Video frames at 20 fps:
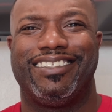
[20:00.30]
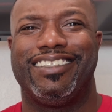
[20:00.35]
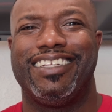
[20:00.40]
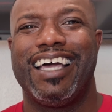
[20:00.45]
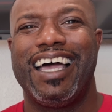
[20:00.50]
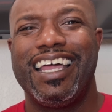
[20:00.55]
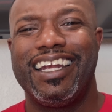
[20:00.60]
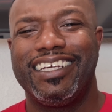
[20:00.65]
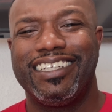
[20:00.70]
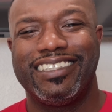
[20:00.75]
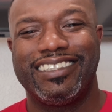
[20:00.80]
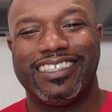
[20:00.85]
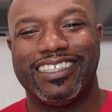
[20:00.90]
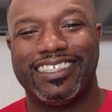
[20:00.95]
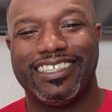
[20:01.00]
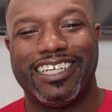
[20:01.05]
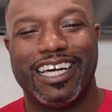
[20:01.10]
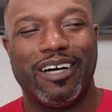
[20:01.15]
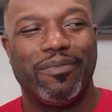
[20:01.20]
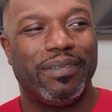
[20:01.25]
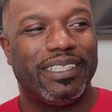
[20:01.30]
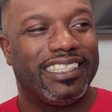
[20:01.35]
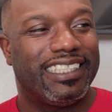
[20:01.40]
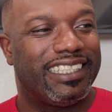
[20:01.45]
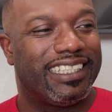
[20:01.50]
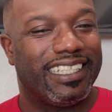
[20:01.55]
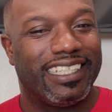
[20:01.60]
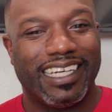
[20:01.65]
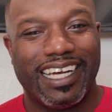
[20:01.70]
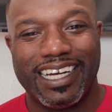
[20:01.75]
that is the dumbest
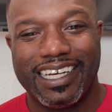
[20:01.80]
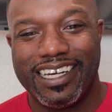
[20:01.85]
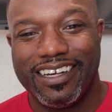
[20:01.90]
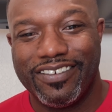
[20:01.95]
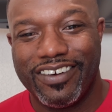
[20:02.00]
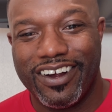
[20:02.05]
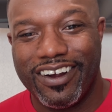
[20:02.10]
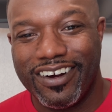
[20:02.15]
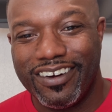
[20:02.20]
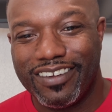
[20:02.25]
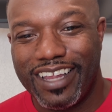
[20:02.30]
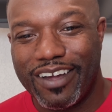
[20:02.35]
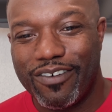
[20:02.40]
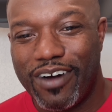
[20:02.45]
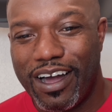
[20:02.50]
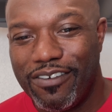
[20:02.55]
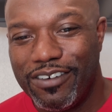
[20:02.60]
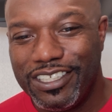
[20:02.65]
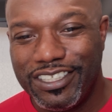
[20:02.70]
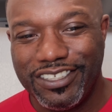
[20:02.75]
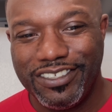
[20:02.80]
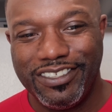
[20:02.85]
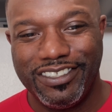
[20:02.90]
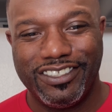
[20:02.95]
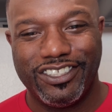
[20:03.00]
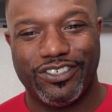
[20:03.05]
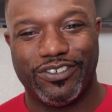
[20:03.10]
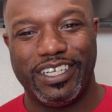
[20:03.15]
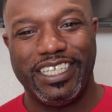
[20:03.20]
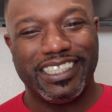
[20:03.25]
shit I ever heard. Like, why would you
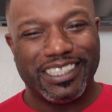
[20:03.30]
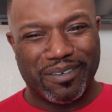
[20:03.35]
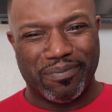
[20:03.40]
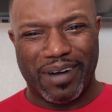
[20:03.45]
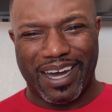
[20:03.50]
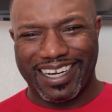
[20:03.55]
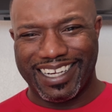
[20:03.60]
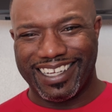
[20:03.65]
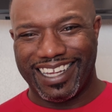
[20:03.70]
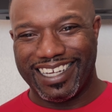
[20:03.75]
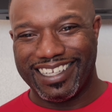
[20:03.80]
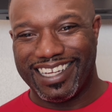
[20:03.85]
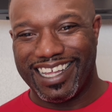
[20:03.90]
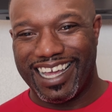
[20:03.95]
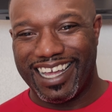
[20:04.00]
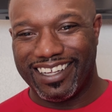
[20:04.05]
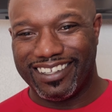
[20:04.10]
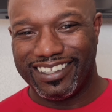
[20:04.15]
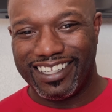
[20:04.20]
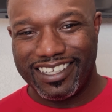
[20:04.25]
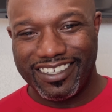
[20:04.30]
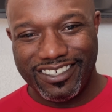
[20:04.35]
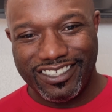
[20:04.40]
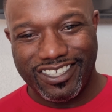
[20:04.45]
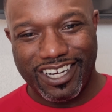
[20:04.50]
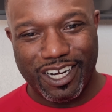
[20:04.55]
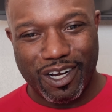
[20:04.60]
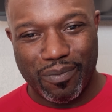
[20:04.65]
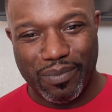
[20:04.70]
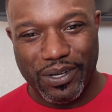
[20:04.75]
treat somebody like that? Like, you're
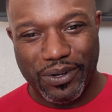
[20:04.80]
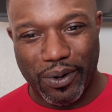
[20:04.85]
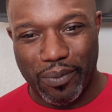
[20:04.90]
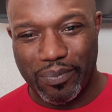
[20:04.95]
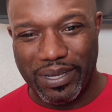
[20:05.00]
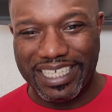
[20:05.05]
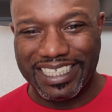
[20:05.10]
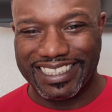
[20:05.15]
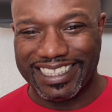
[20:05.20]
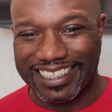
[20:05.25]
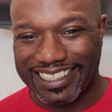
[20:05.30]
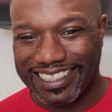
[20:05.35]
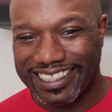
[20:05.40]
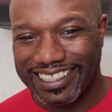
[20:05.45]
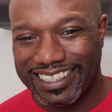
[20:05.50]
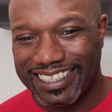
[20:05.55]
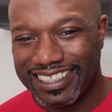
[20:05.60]
trying to build a business.